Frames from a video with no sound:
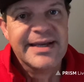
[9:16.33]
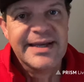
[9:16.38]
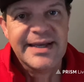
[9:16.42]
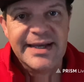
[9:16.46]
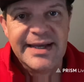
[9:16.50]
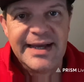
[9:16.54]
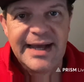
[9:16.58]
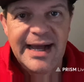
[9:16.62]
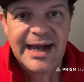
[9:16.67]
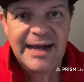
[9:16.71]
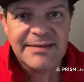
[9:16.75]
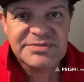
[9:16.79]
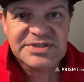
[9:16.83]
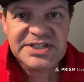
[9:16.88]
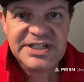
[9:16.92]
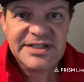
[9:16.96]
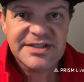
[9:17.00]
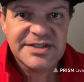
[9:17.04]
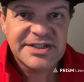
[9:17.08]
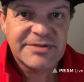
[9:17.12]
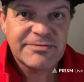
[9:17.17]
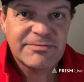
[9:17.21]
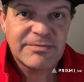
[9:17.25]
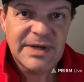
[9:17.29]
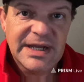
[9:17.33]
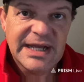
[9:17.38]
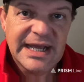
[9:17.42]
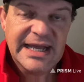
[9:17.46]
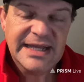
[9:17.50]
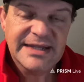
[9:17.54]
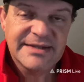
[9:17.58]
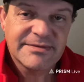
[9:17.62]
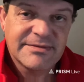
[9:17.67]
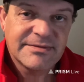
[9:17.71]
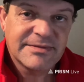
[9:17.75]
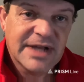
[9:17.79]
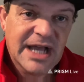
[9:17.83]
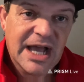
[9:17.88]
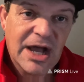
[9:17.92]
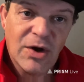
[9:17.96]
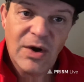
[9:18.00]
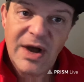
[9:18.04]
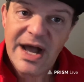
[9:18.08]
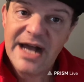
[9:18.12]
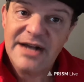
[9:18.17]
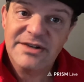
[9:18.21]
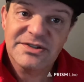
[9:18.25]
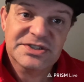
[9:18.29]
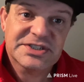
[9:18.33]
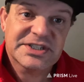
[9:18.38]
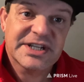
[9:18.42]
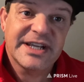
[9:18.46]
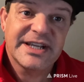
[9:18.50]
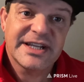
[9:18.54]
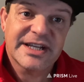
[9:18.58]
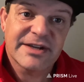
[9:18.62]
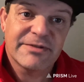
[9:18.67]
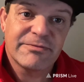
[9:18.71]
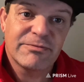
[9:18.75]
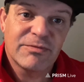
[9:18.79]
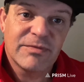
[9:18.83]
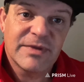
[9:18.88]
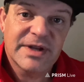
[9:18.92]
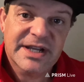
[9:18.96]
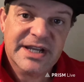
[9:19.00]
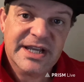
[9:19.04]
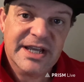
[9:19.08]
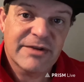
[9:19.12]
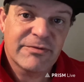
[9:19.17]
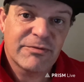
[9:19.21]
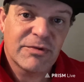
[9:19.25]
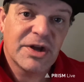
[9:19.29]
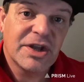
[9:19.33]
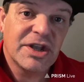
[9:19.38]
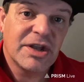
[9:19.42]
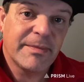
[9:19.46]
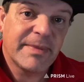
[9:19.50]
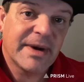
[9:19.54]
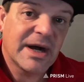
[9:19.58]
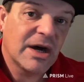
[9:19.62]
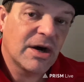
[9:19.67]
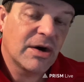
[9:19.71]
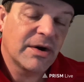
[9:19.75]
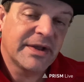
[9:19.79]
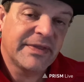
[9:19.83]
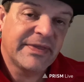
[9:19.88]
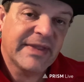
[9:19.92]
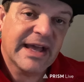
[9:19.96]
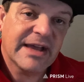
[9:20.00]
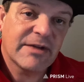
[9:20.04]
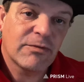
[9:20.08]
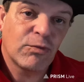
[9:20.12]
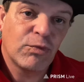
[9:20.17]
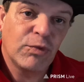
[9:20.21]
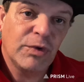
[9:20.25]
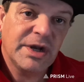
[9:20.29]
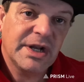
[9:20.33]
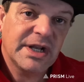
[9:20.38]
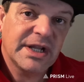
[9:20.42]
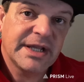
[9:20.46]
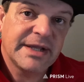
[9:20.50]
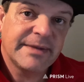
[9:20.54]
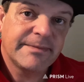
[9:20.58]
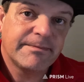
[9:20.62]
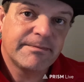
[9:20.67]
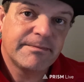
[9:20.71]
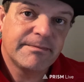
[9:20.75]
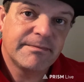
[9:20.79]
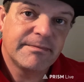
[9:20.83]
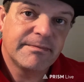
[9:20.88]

I'm telling you, Ohio State can run the ball, and that really,